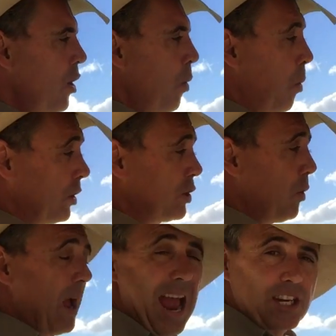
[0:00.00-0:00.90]
What would
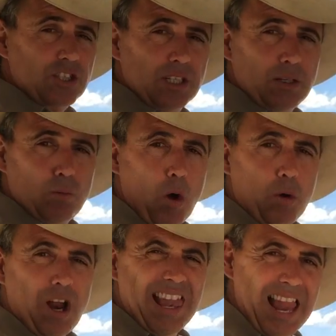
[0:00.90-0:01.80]

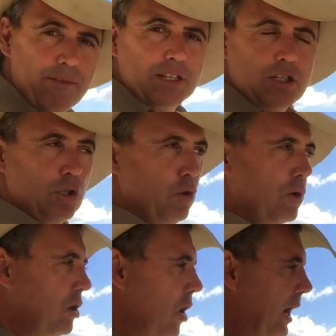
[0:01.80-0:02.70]
I love it to
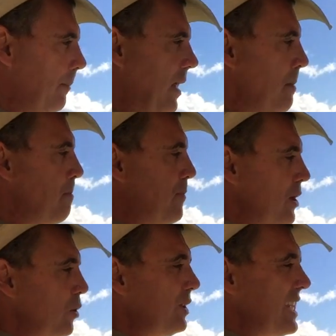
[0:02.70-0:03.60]
look like? And
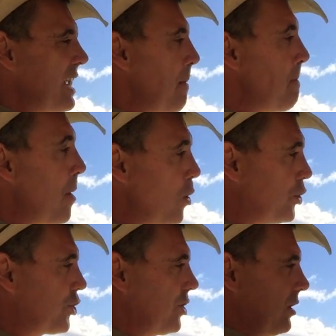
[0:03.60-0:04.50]
build the
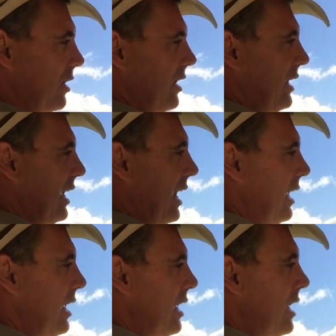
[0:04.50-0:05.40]
emotion, okay?
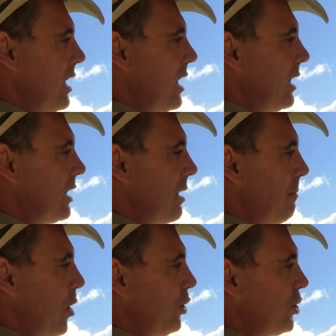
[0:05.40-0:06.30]
The
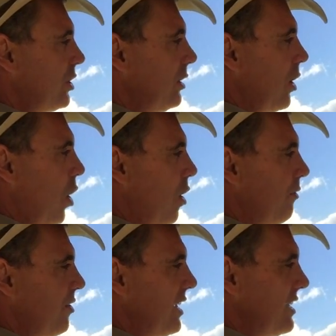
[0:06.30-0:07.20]
emotion
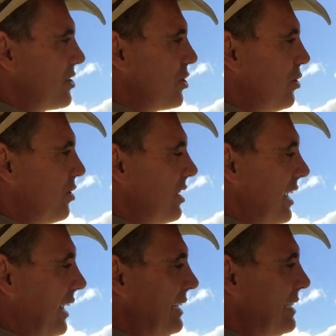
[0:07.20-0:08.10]
of these 2
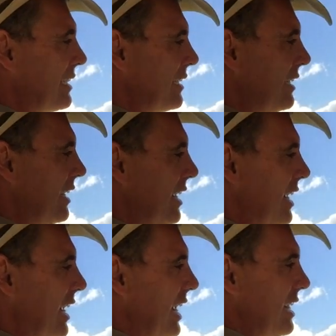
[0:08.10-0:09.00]
things
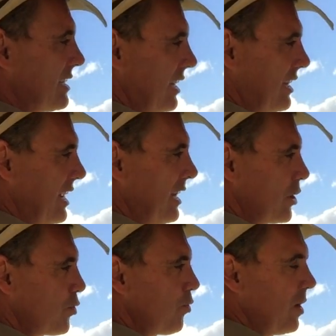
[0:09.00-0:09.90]
is the thing
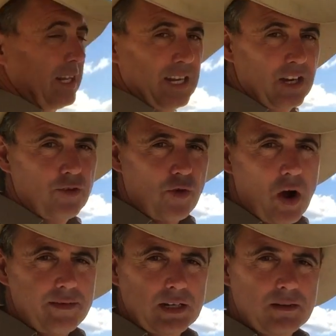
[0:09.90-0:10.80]
that's really going to
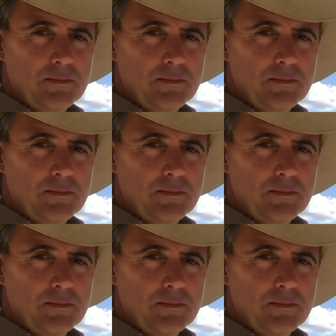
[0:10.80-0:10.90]
drive it.